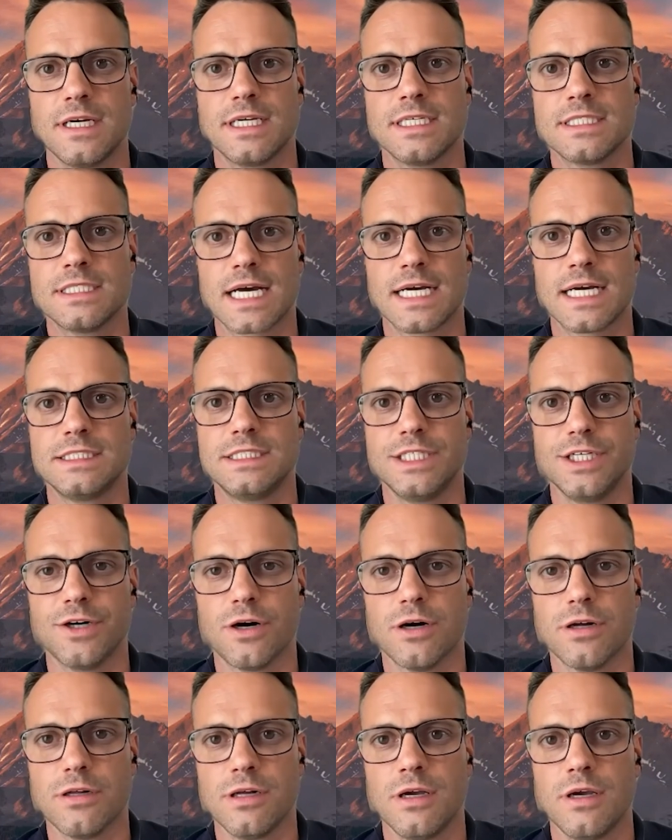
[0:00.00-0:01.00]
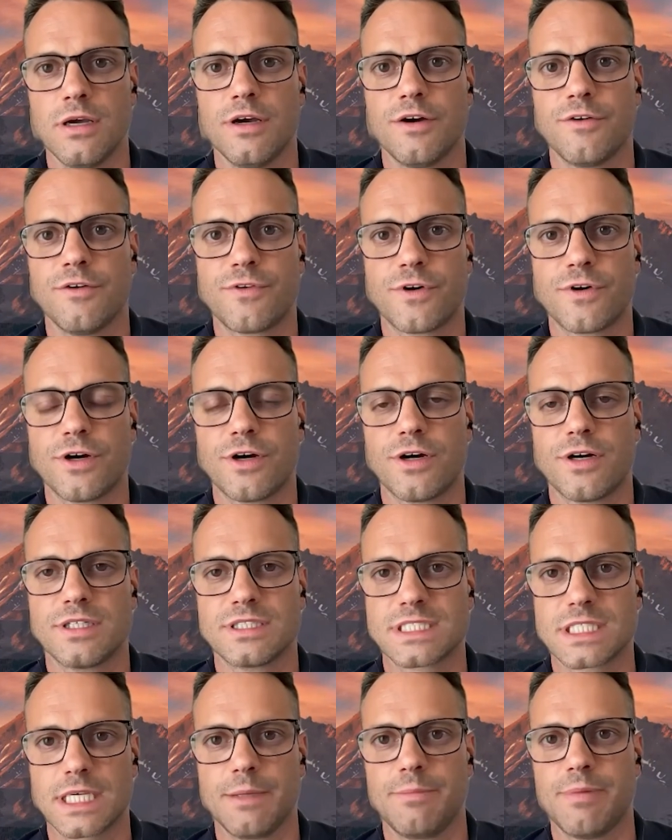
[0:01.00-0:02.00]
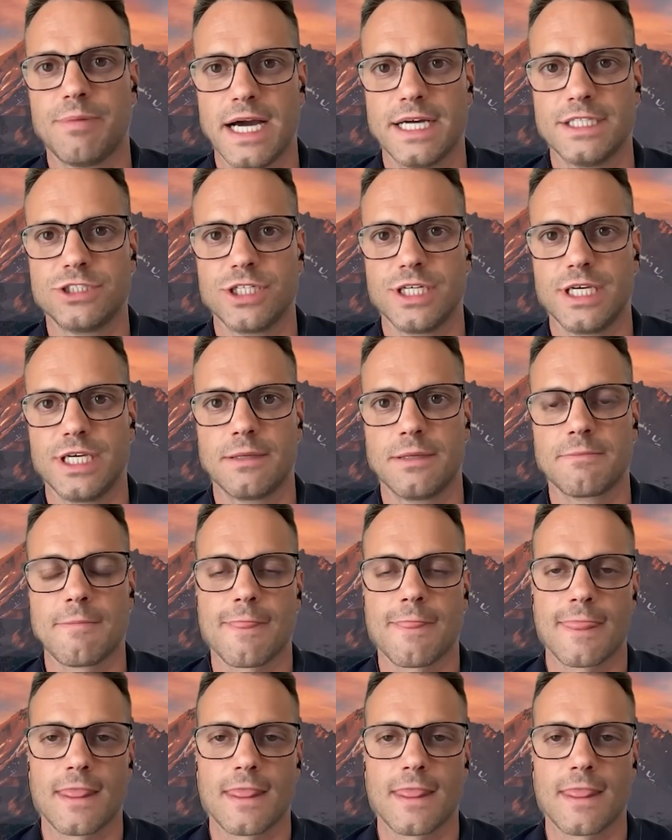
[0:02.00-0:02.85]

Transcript: is ideal for sleep hygiene.